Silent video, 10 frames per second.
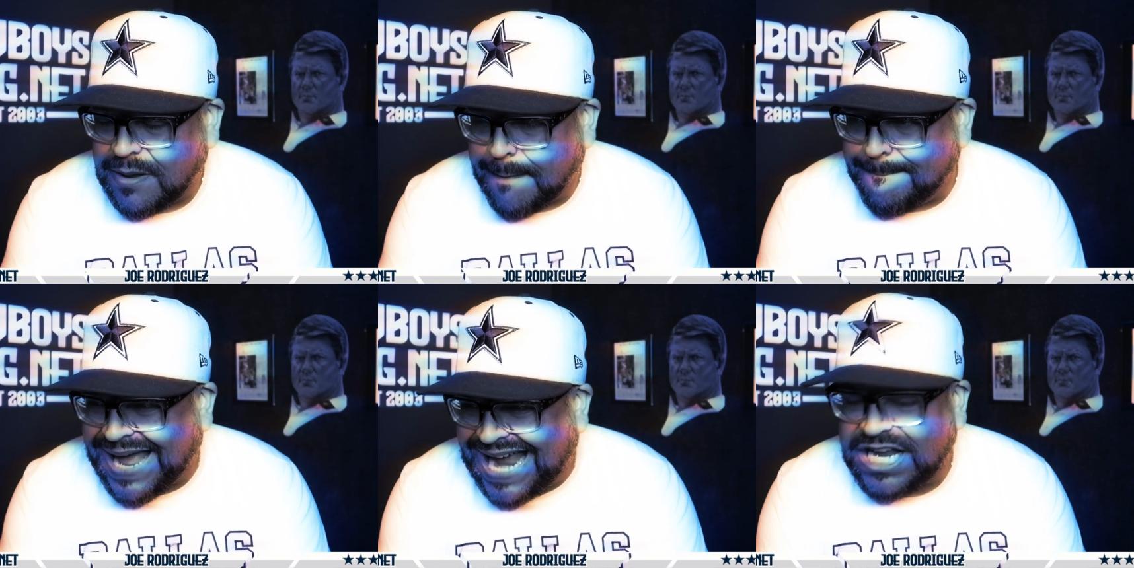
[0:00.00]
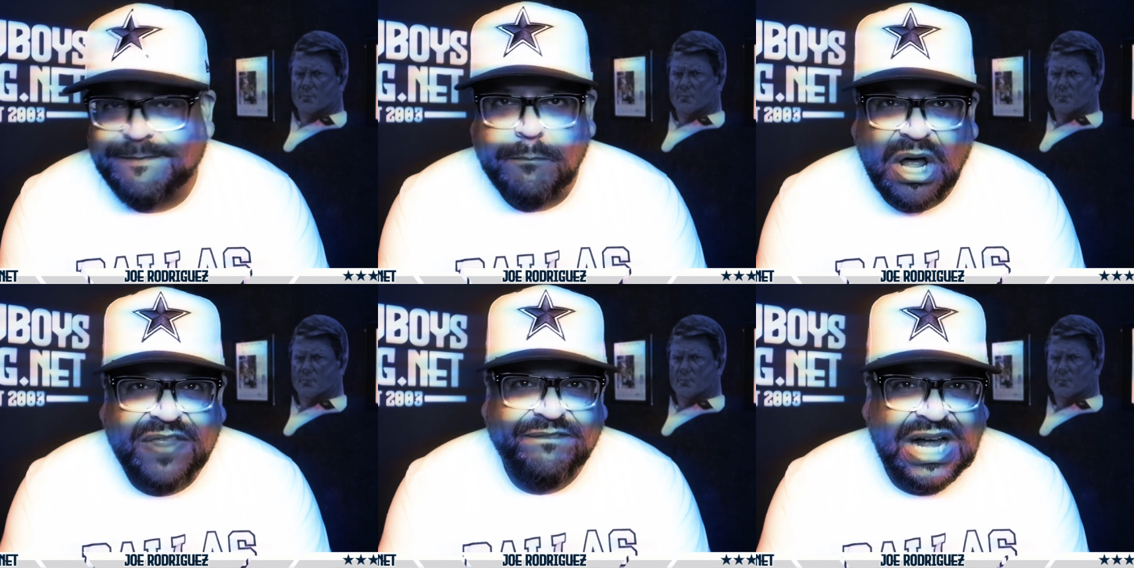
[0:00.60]
Speaker 1: Mac
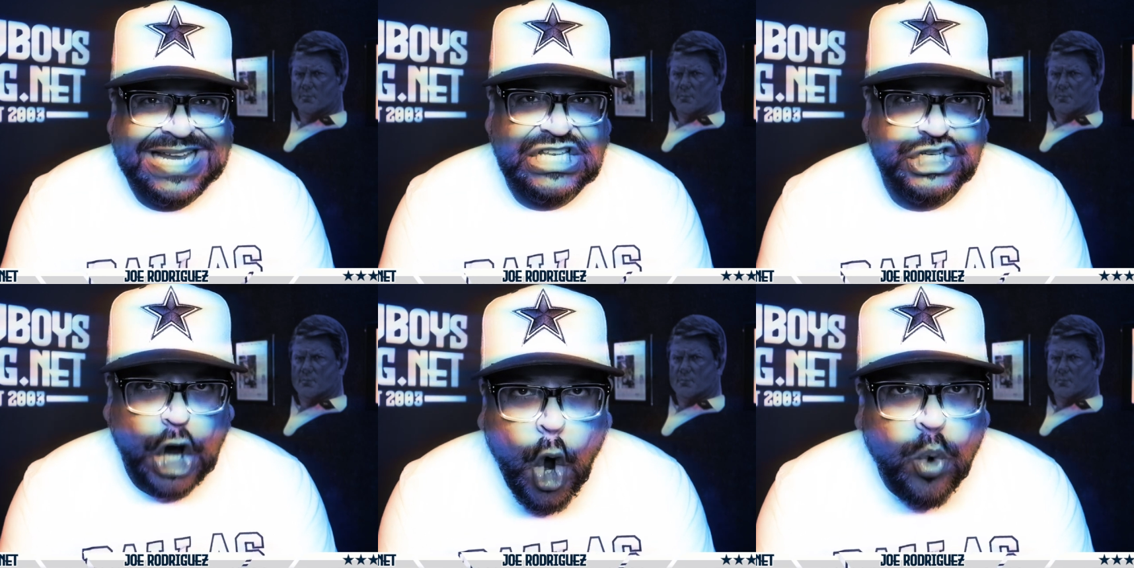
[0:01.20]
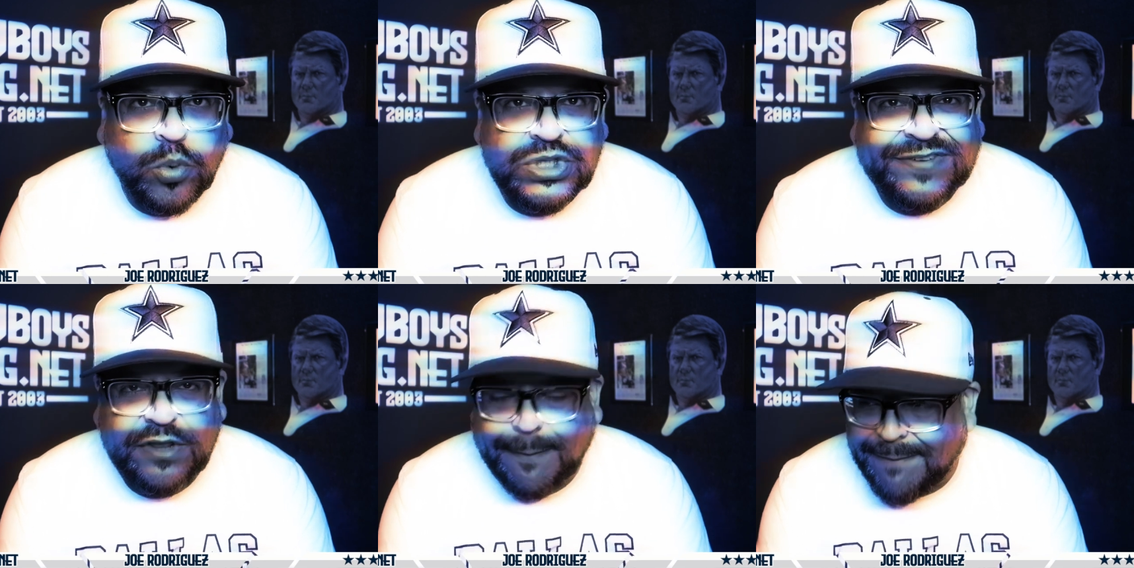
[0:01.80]
motherfucking Jones
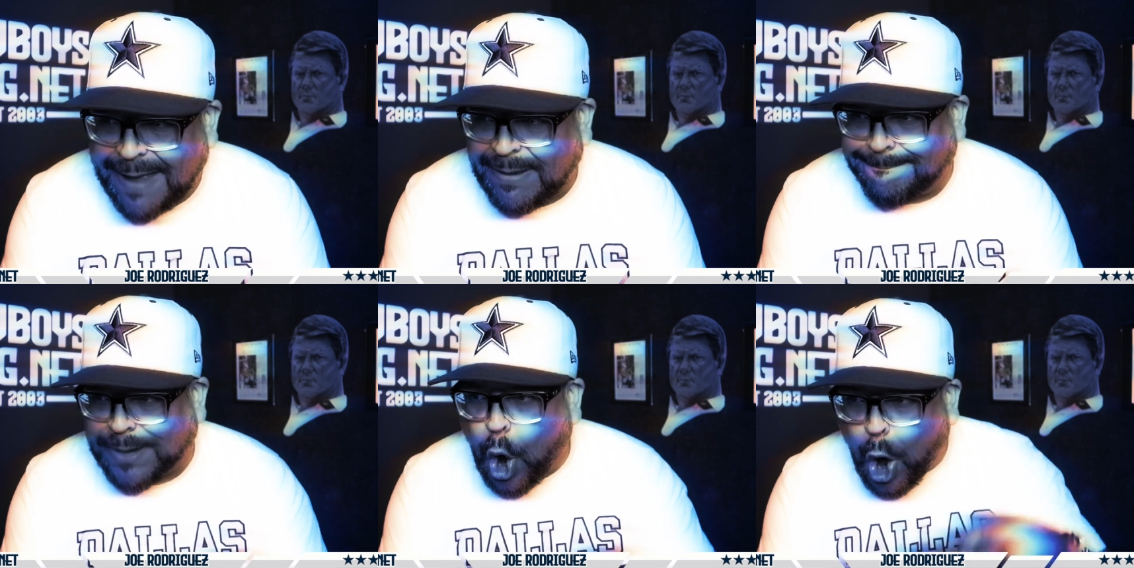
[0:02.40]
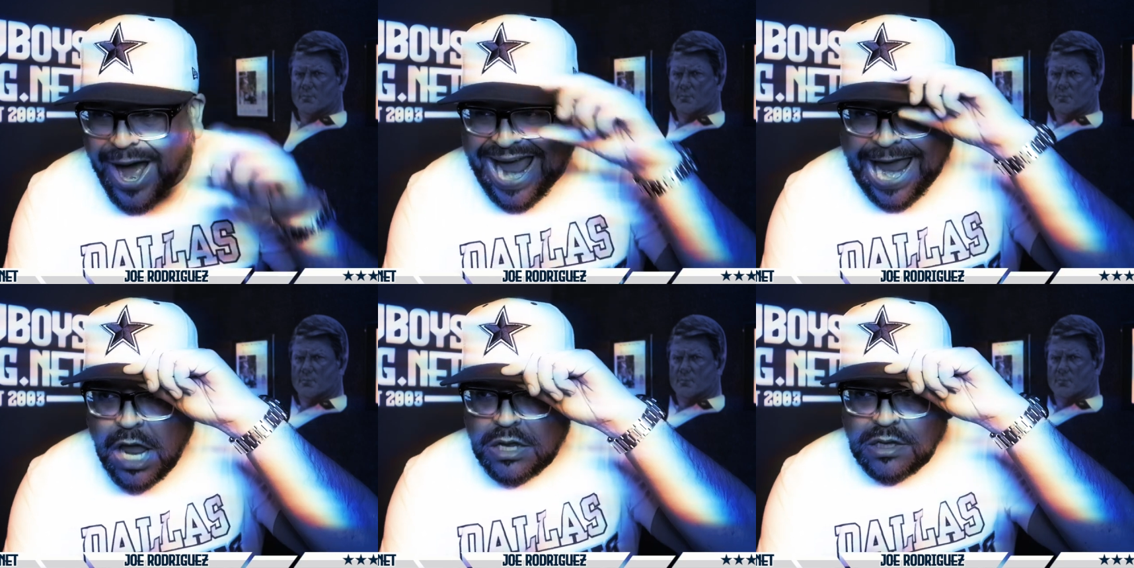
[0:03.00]
for the Bama
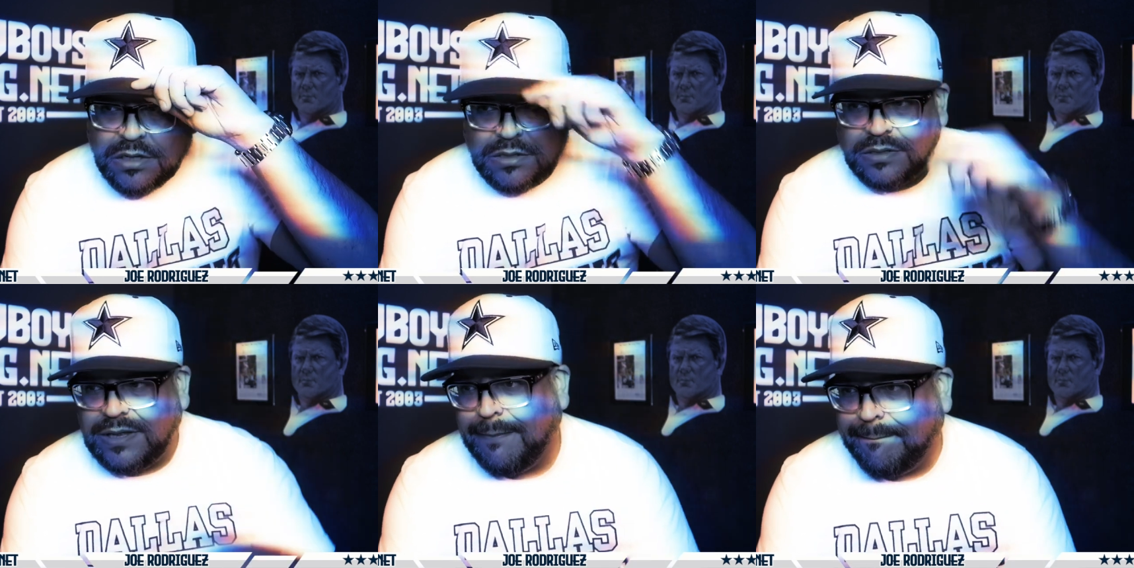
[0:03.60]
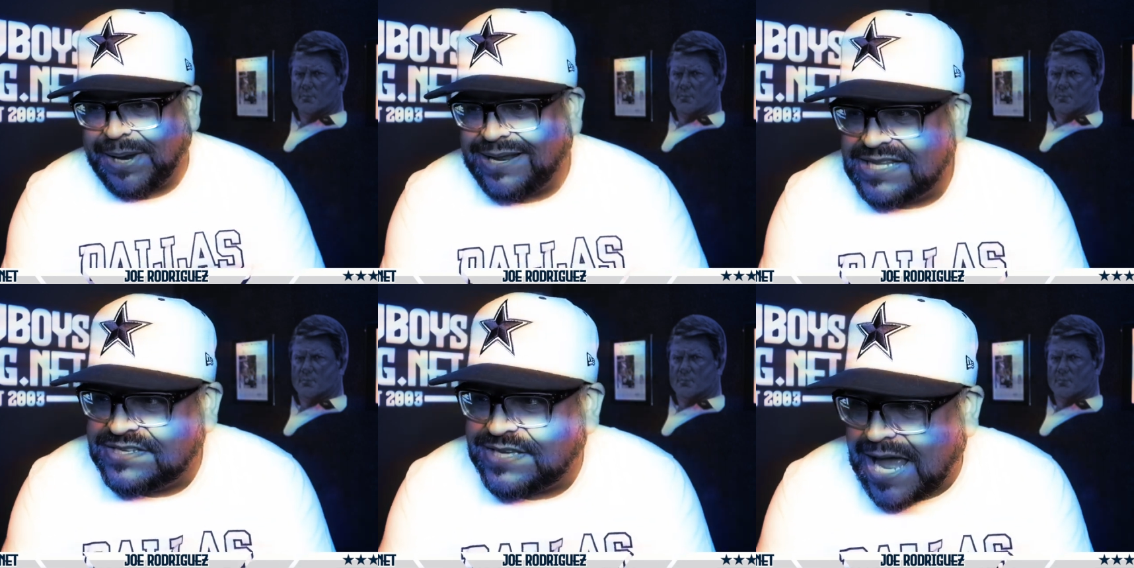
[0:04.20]
boy. and
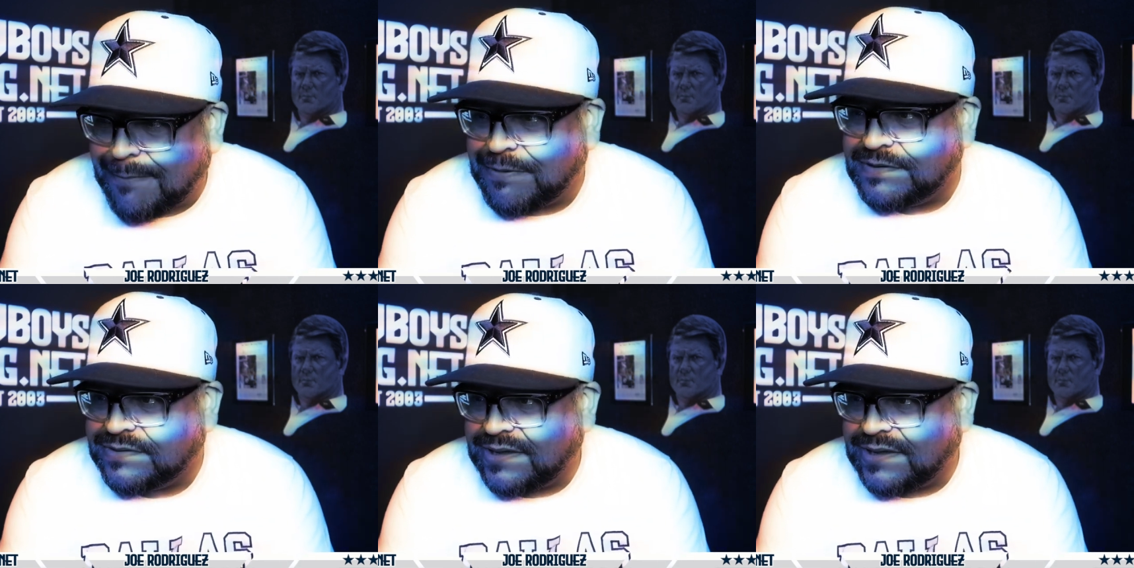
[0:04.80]
Bailey Zappi. So